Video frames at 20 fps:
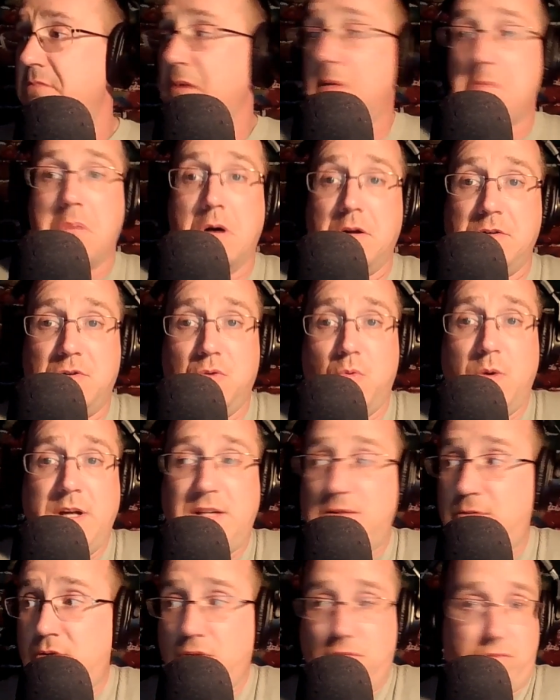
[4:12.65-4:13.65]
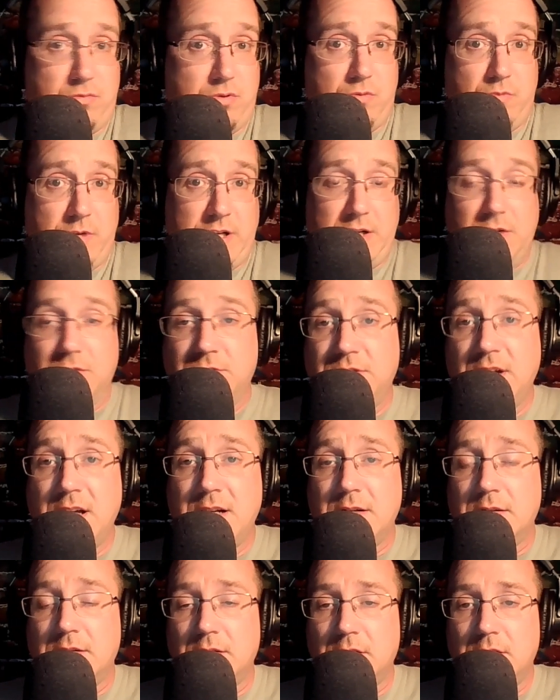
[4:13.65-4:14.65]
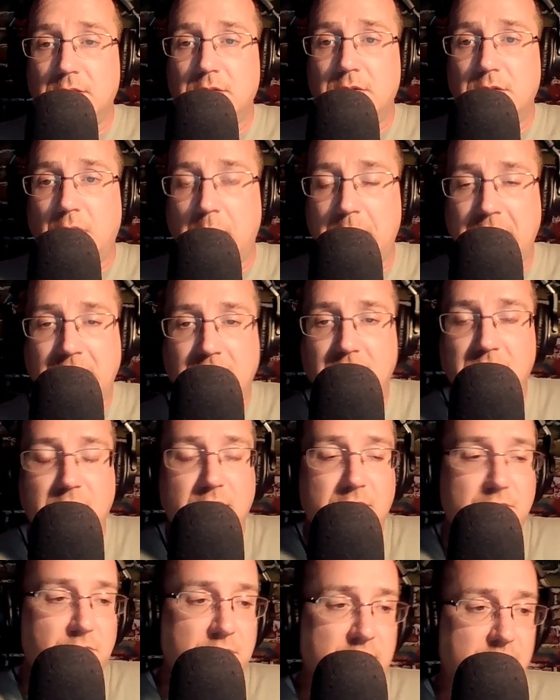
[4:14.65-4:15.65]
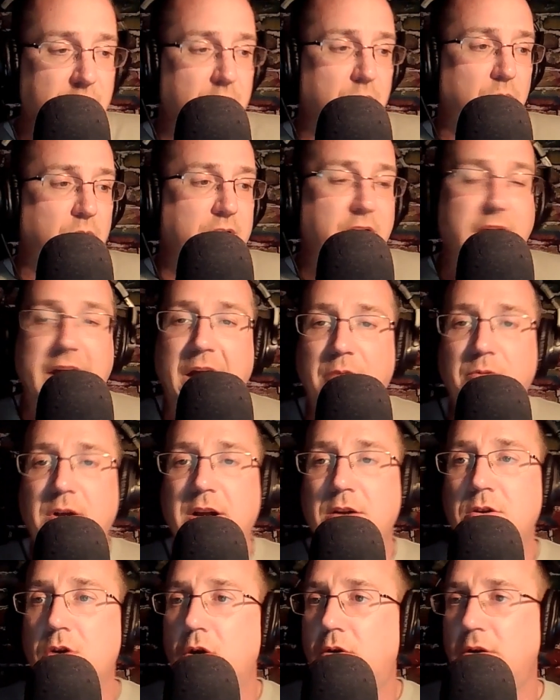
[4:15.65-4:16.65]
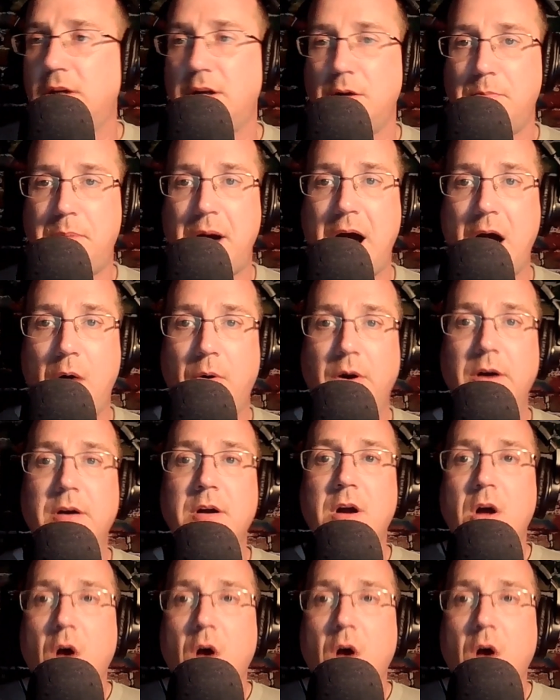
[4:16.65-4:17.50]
But do we use it? I mean, we could get rid of nuclear power.